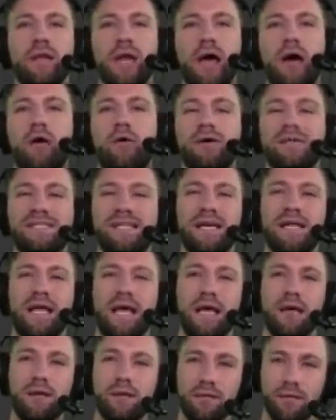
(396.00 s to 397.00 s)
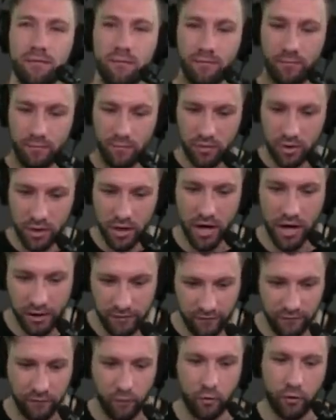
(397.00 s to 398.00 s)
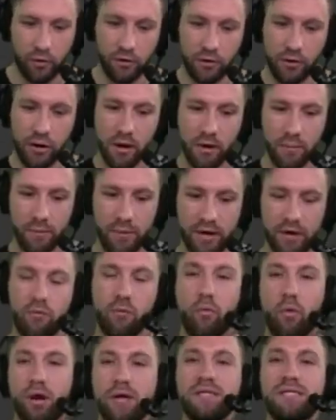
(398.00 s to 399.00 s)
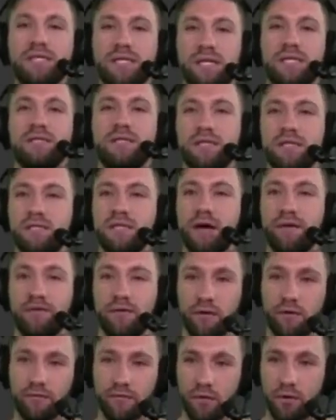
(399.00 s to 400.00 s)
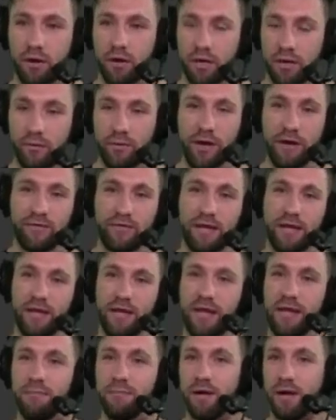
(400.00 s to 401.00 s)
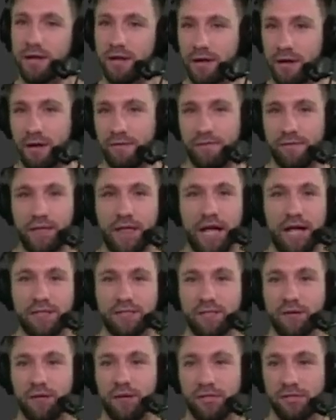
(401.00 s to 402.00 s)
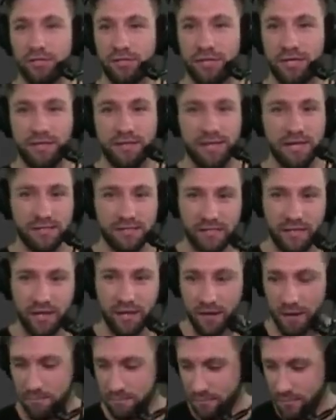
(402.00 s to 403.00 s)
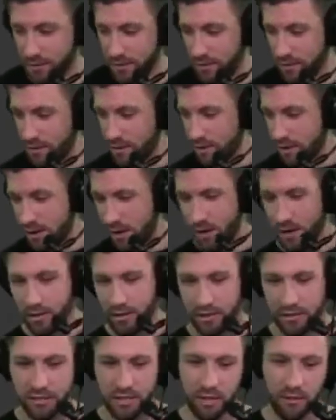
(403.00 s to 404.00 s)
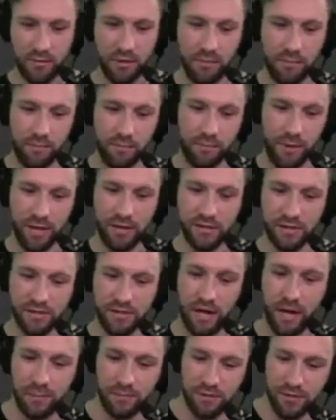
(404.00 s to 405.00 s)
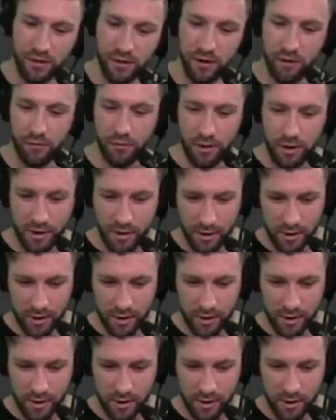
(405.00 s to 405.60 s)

now is get a cut for pick one sixty-seven overall. Like, we have to get an eight minute cut for that. So let's just get that set up, and that's going to be Panda Supps. So